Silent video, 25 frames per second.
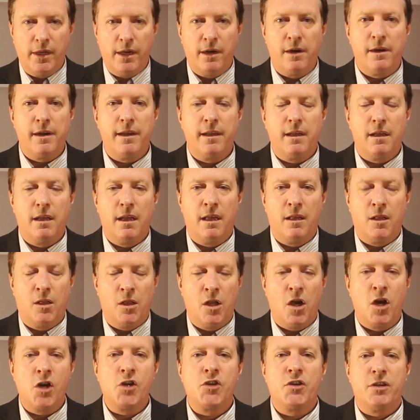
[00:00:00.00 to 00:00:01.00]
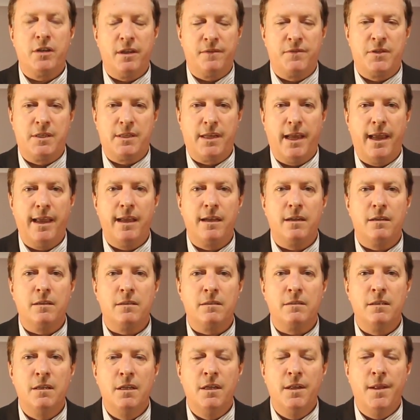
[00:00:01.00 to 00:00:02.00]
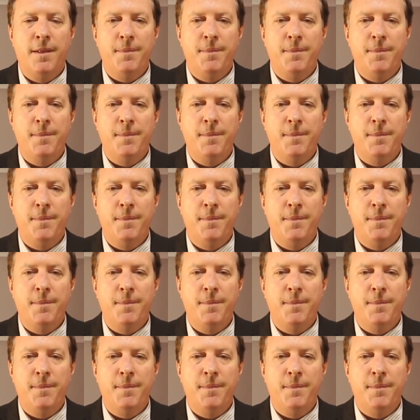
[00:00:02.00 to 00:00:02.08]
area at large enough scale,